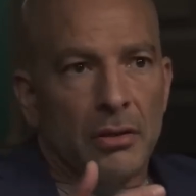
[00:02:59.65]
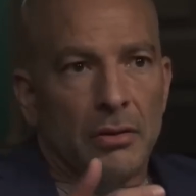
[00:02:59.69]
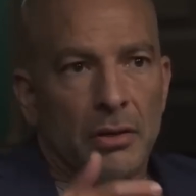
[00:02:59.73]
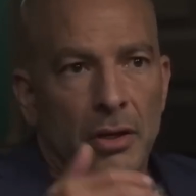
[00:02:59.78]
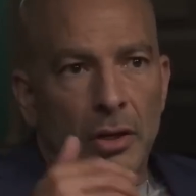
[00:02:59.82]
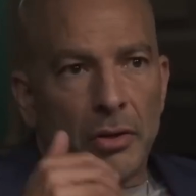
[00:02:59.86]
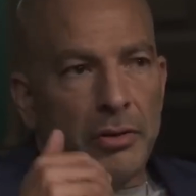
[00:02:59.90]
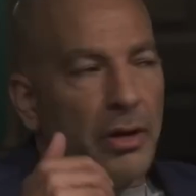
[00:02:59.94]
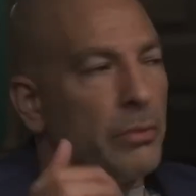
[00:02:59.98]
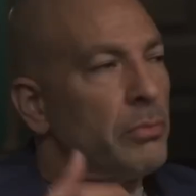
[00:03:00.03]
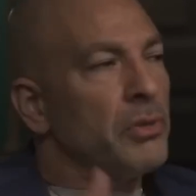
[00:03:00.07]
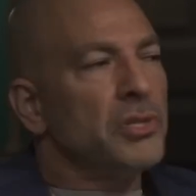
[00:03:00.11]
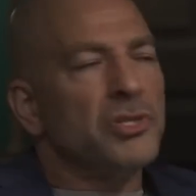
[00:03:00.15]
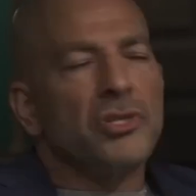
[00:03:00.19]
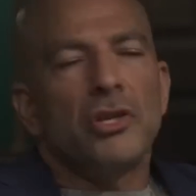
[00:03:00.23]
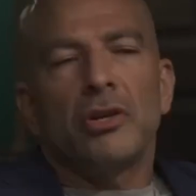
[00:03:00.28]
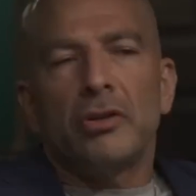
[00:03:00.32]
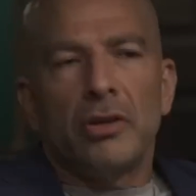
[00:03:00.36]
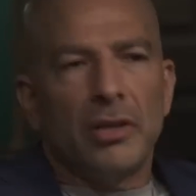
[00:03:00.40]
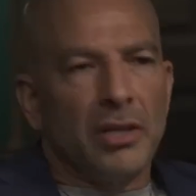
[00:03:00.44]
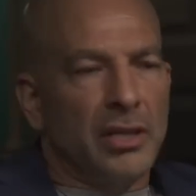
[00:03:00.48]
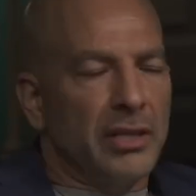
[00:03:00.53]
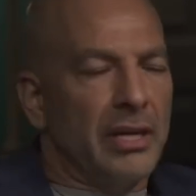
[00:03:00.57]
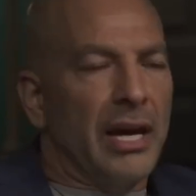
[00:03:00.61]
You know, they were
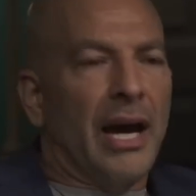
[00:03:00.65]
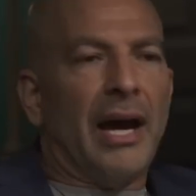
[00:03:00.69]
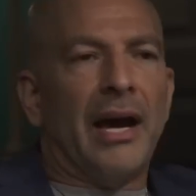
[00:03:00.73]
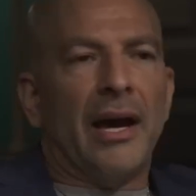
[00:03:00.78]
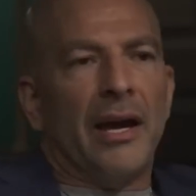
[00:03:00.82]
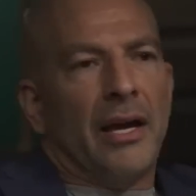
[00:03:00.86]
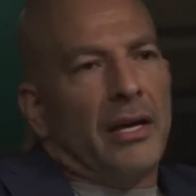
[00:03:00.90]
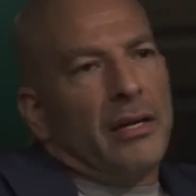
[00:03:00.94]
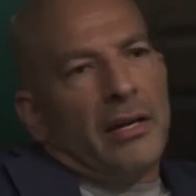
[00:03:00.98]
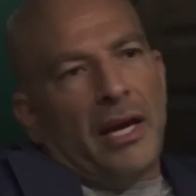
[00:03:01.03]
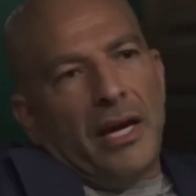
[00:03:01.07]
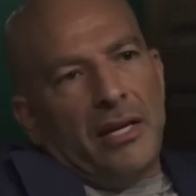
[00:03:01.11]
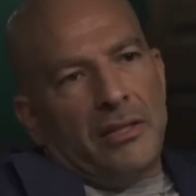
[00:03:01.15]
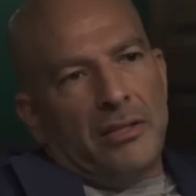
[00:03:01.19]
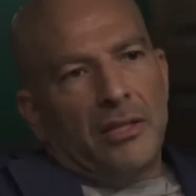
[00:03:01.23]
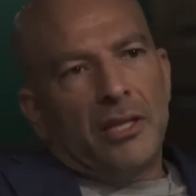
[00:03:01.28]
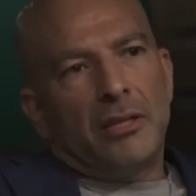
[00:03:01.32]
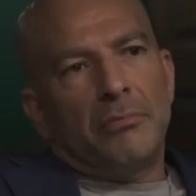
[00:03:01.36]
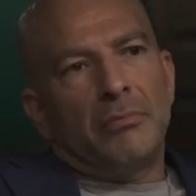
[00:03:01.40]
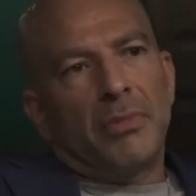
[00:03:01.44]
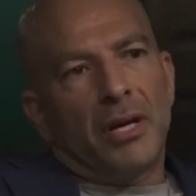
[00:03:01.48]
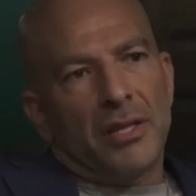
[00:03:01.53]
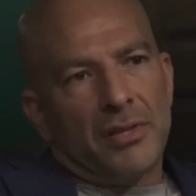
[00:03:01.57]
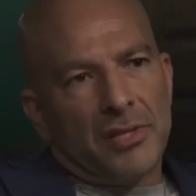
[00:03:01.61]
still going to die
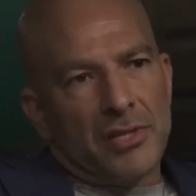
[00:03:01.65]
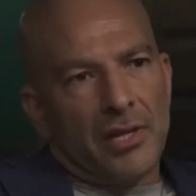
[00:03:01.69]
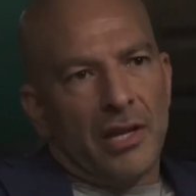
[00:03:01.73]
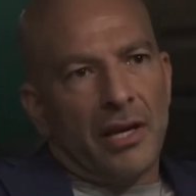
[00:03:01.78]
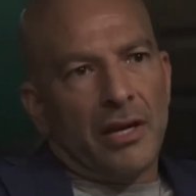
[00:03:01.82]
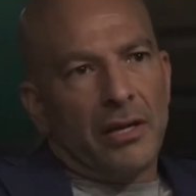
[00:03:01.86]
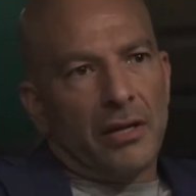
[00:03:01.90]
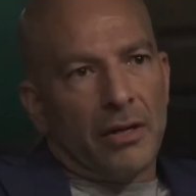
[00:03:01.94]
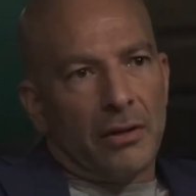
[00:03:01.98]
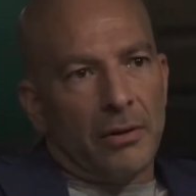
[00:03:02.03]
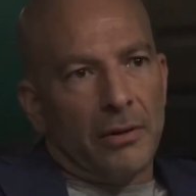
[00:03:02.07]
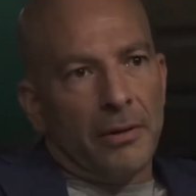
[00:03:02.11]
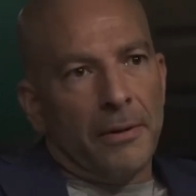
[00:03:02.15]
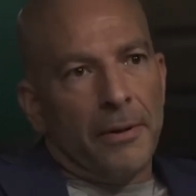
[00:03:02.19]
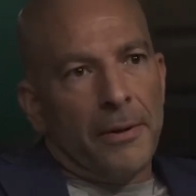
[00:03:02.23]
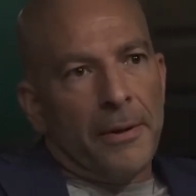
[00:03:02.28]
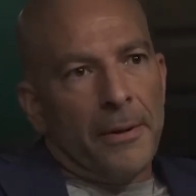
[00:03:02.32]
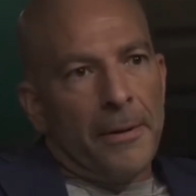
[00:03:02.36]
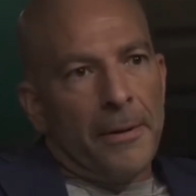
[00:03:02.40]
18 months later.